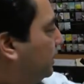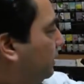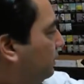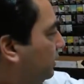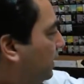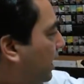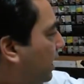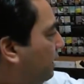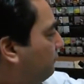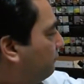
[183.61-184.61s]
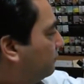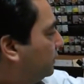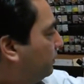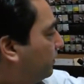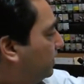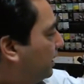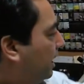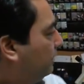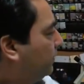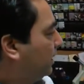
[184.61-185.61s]
Then you have
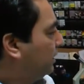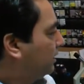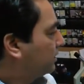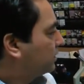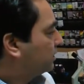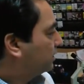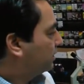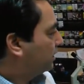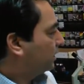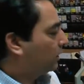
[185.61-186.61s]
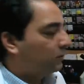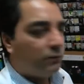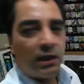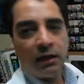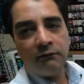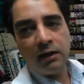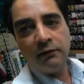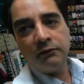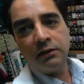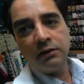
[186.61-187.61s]
3.8 billion years ago we have
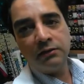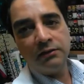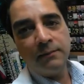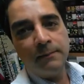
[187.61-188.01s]
life on Earth,